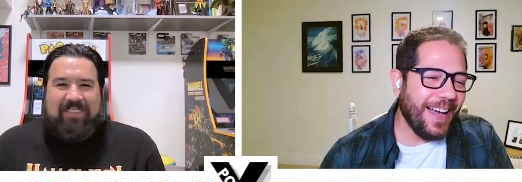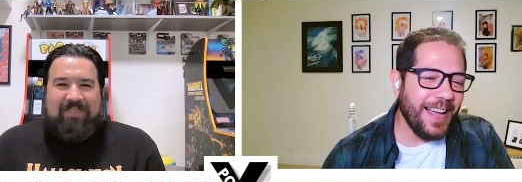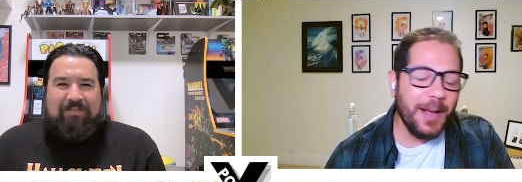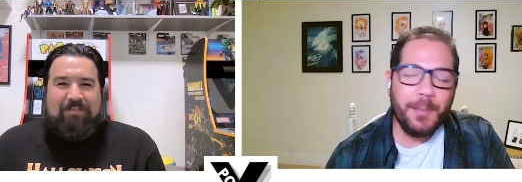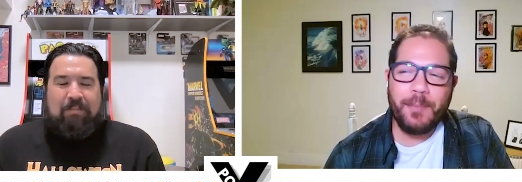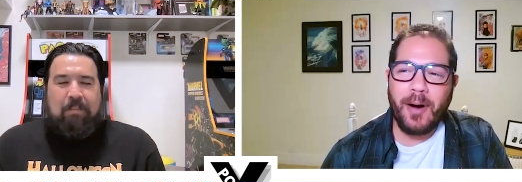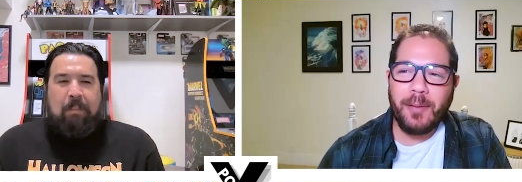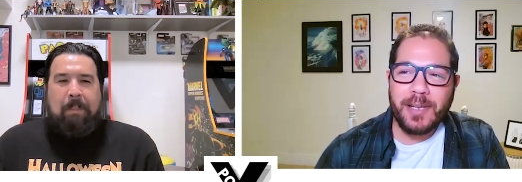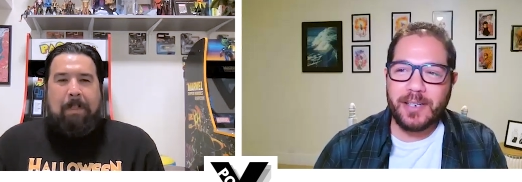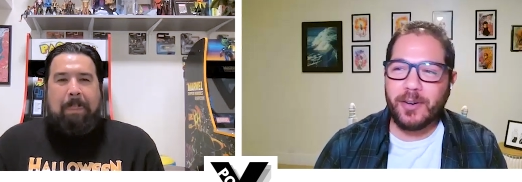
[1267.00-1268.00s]
Speaker 1: I am
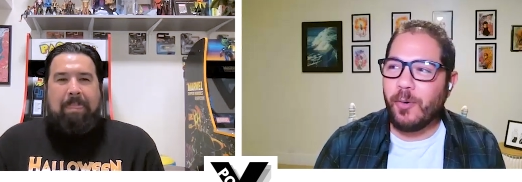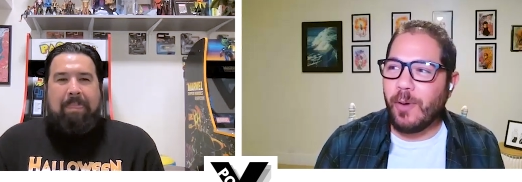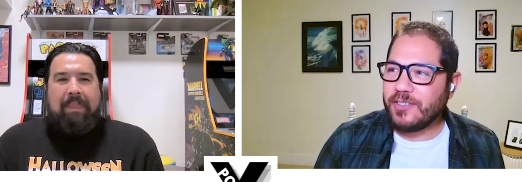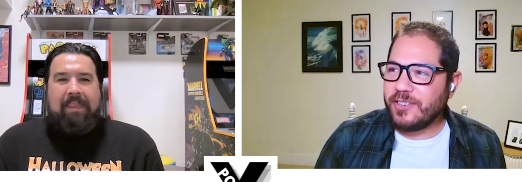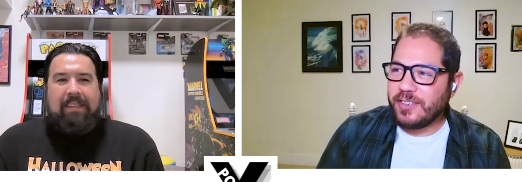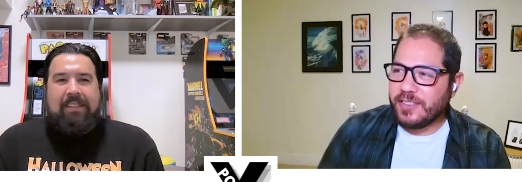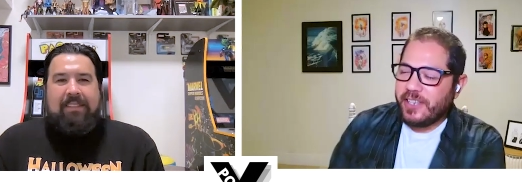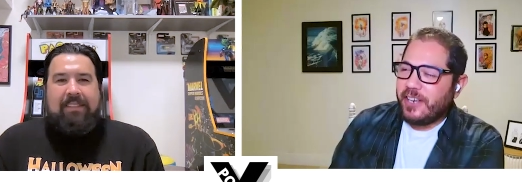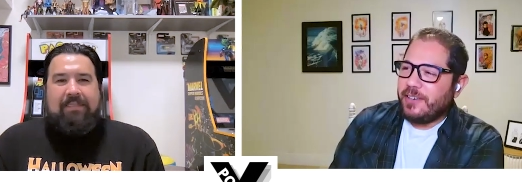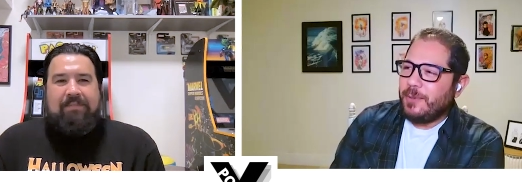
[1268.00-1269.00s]
probably gonna go watch another
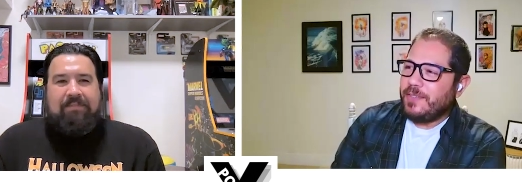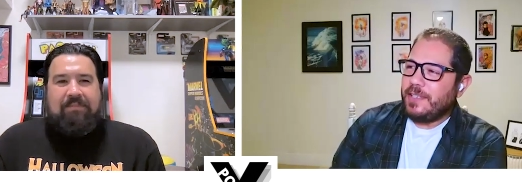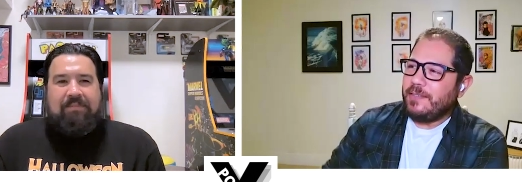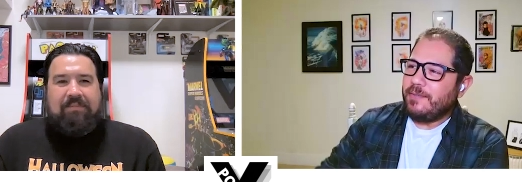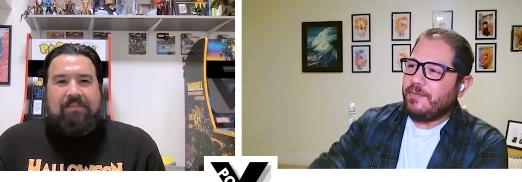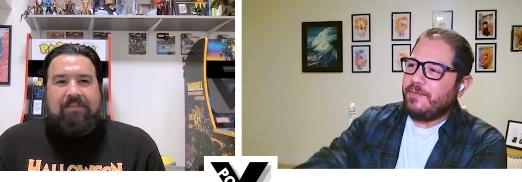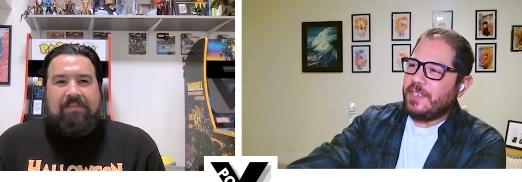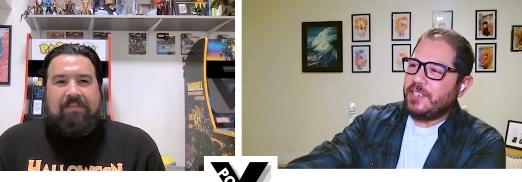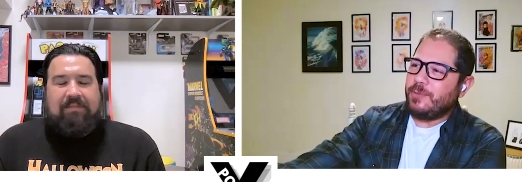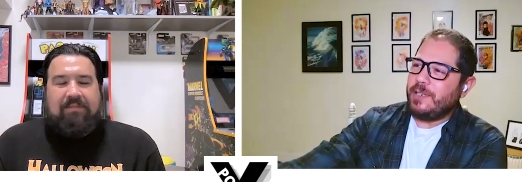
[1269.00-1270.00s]
scary movie.
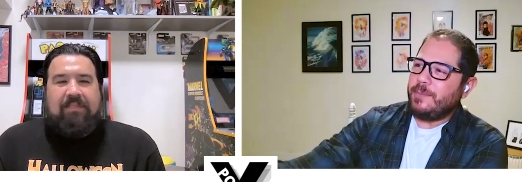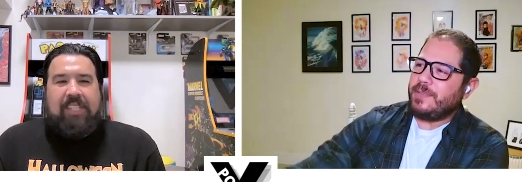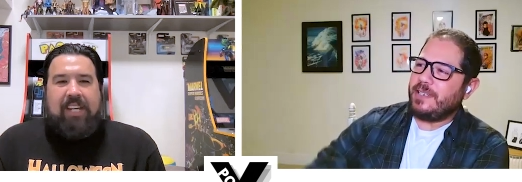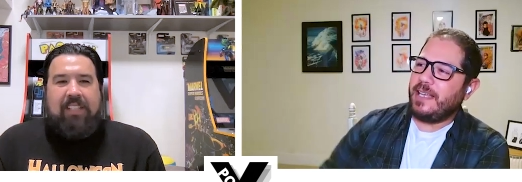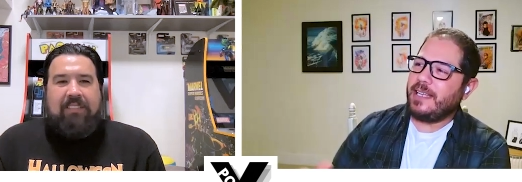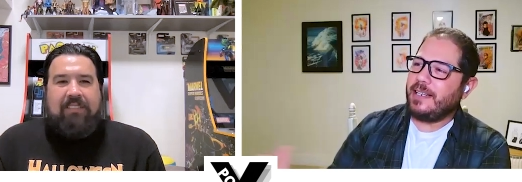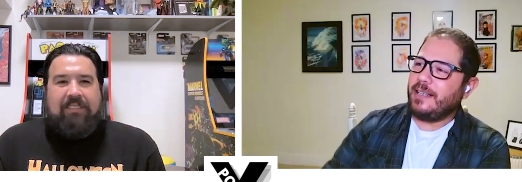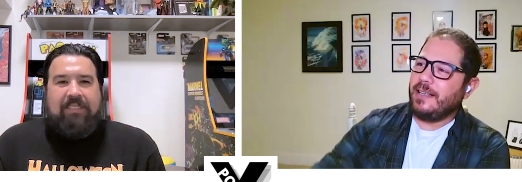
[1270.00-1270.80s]
Finish one up tonight.